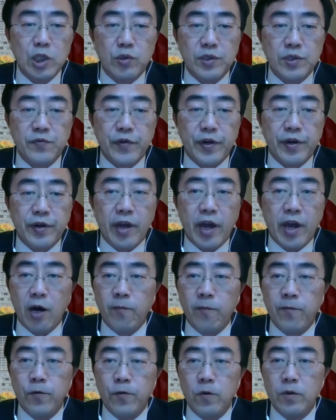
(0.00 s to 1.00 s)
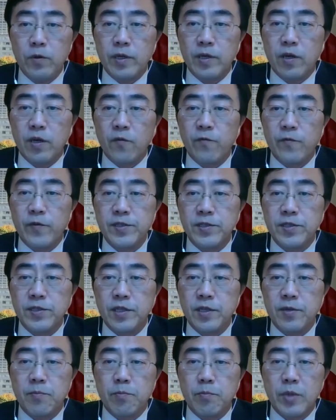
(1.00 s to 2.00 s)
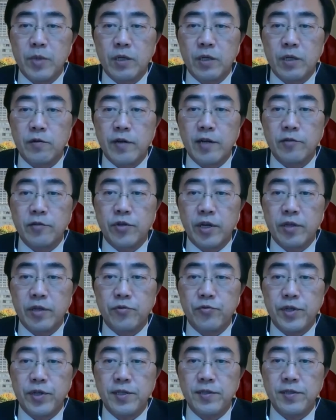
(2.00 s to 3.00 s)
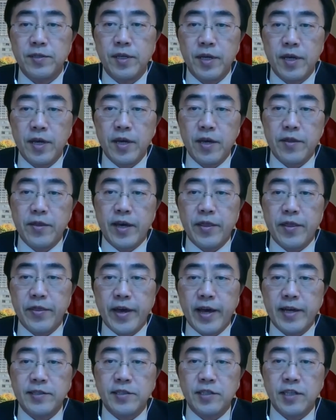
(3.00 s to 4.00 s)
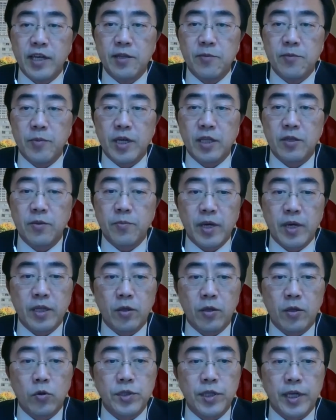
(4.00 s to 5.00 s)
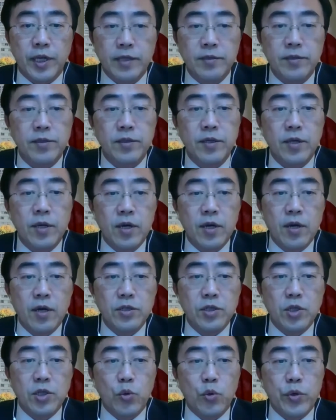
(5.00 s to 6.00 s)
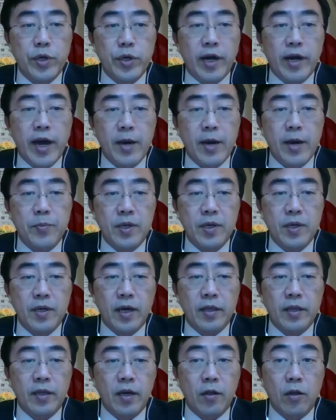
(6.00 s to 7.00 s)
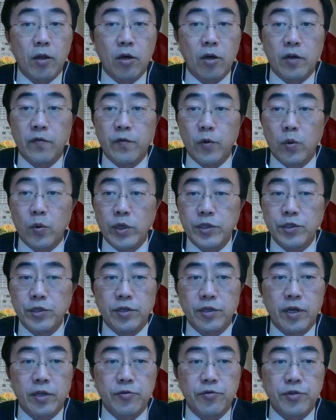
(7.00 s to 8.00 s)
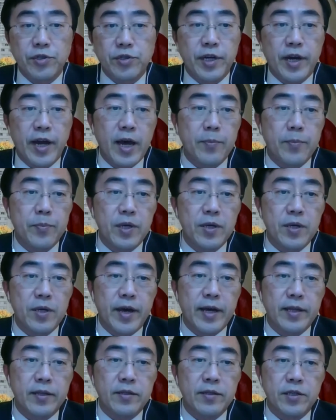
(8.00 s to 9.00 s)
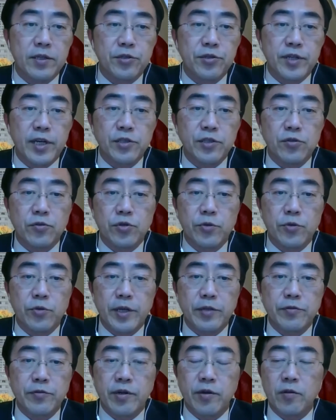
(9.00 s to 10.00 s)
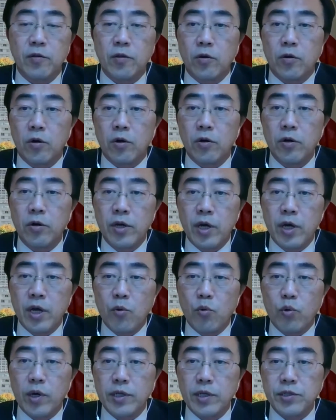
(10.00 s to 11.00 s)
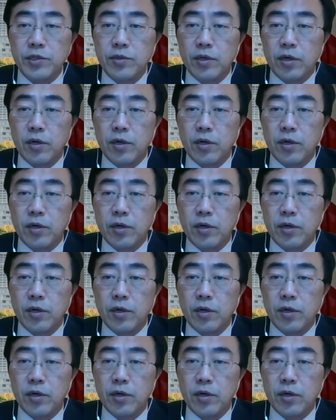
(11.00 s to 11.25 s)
was very helpful in convincing middle ground countries that that statement made no sense. So we are happy, and a lot of Western countries are happy that international humanitarian law was